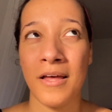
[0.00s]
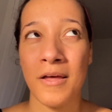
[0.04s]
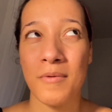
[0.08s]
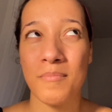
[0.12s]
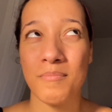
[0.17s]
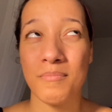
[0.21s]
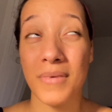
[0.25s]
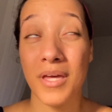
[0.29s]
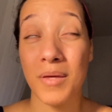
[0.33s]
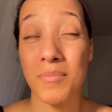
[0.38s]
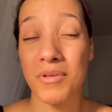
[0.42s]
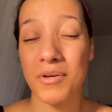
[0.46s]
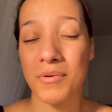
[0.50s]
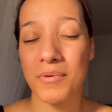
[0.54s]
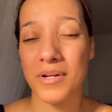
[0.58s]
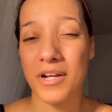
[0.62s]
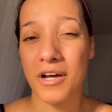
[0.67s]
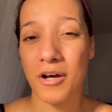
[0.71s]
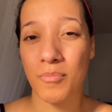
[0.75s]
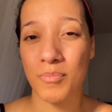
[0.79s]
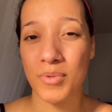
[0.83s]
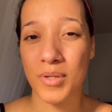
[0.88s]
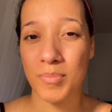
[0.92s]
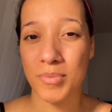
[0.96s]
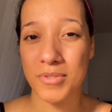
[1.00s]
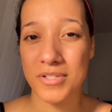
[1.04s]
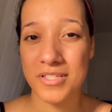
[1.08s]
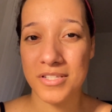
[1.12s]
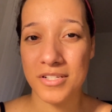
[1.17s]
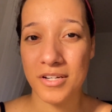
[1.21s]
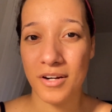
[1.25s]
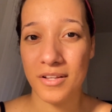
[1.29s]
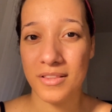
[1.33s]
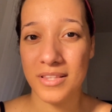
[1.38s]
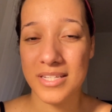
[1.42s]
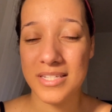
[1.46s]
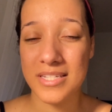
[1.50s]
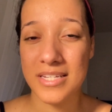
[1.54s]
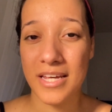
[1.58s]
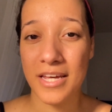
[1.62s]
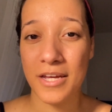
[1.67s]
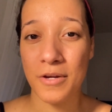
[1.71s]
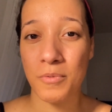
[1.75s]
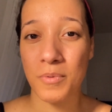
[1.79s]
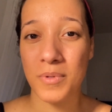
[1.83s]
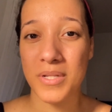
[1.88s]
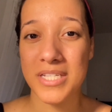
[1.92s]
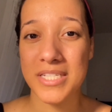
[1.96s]
maybe it would help people start the
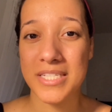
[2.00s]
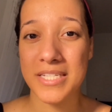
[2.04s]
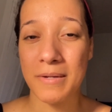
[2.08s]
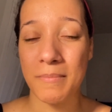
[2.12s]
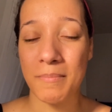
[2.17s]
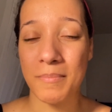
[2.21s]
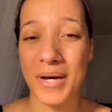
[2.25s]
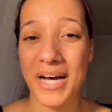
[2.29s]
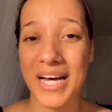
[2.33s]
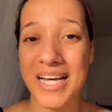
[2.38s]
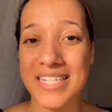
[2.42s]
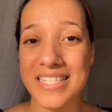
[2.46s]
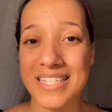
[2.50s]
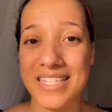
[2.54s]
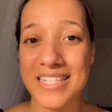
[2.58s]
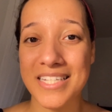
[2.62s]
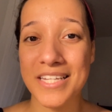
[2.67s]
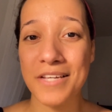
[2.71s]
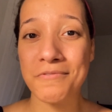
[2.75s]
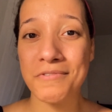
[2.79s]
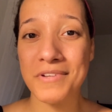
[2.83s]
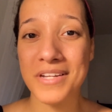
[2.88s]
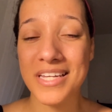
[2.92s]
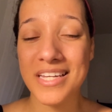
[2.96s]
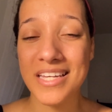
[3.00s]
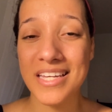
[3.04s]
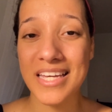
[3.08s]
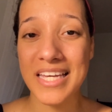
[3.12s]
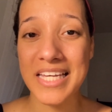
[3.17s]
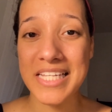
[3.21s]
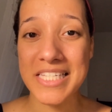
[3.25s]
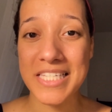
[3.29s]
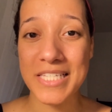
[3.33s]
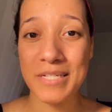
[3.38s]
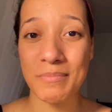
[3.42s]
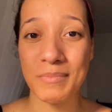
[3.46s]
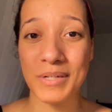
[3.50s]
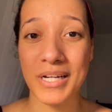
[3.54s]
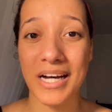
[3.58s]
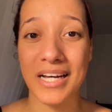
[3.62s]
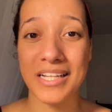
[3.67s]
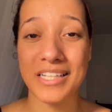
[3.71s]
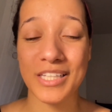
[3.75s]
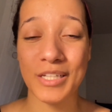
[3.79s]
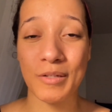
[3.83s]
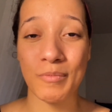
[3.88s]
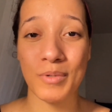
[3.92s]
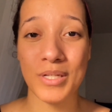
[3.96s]
day with some positivity and some
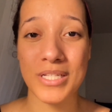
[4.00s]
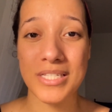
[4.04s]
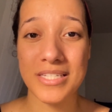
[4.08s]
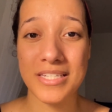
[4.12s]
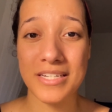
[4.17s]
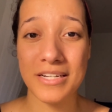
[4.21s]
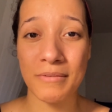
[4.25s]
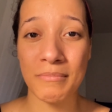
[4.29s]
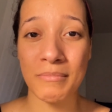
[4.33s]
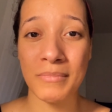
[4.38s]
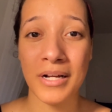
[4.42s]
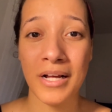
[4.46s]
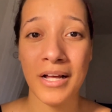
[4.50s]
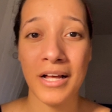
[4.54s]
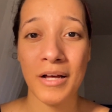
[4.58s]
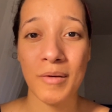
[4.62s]
godly wisdom.